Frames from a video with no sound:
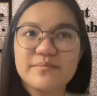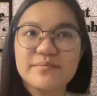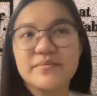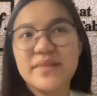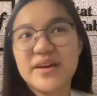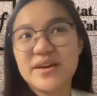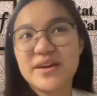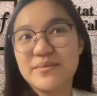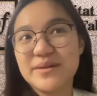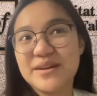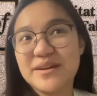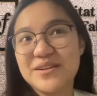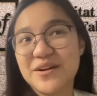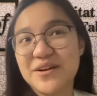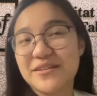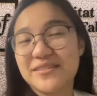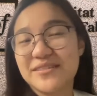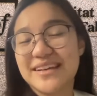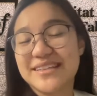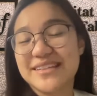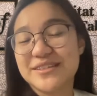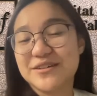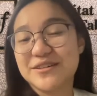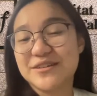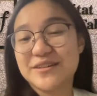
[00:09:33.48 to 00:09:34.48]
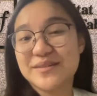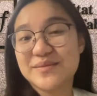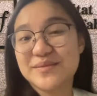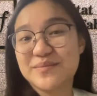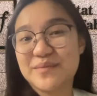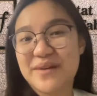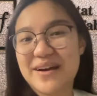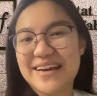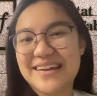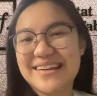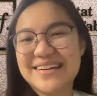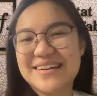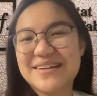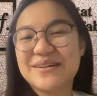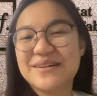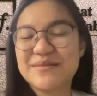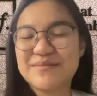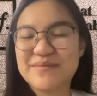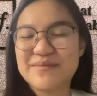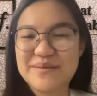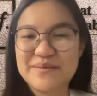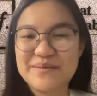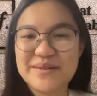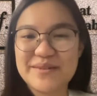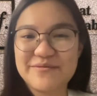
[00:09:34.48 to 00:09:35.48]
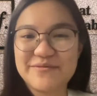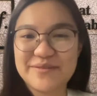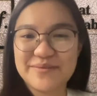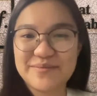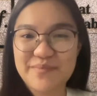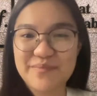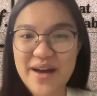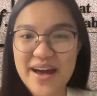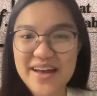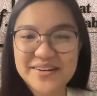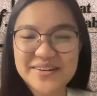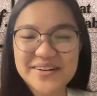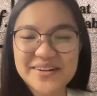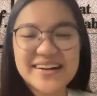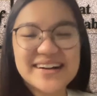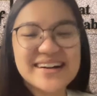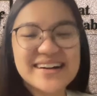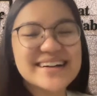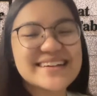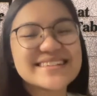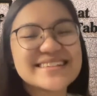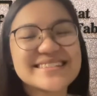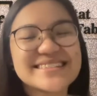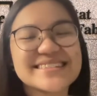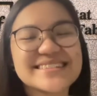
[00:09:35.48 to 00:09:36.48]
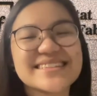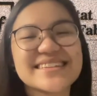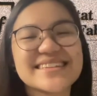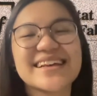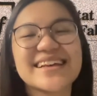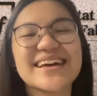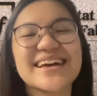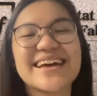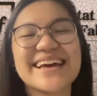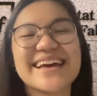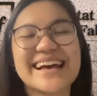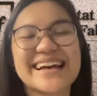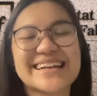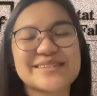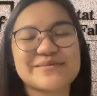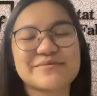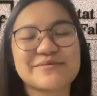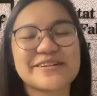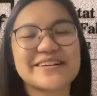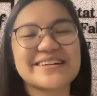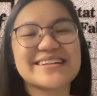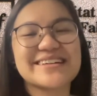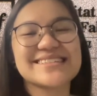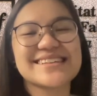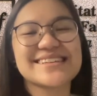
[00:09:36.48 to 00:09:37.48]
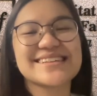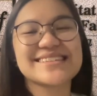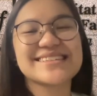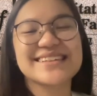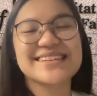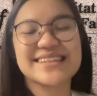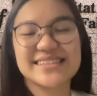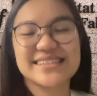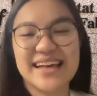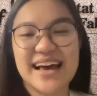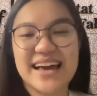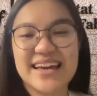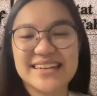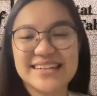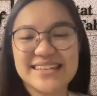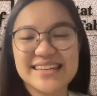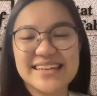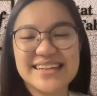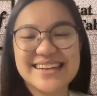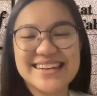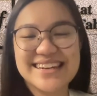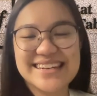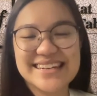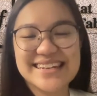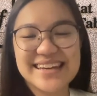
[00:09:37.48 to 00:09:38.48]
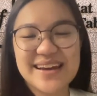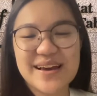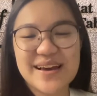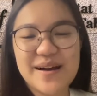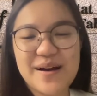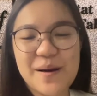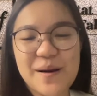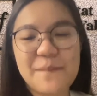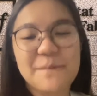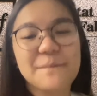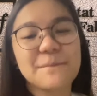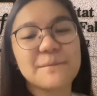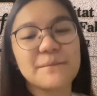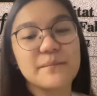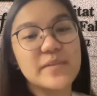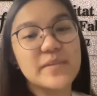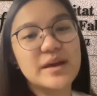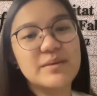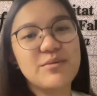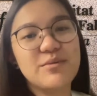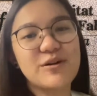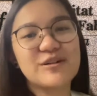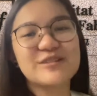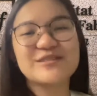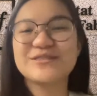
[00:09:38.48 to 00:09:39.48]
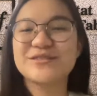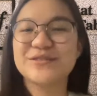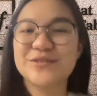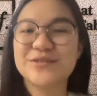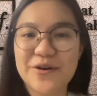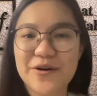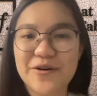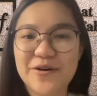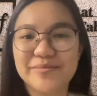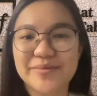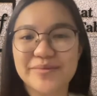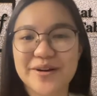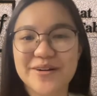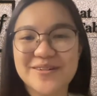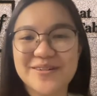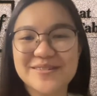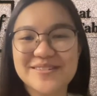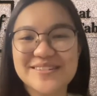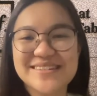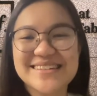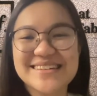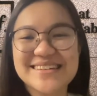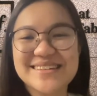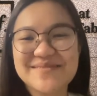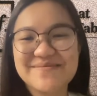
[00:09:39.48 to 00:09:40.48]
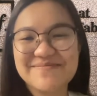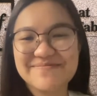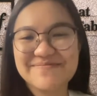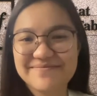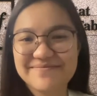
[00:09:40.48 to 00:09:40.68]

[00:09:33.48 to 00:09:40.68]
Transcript: maybe not as good as mine, or maybe even better experiences as I did. Be bold to go abroad.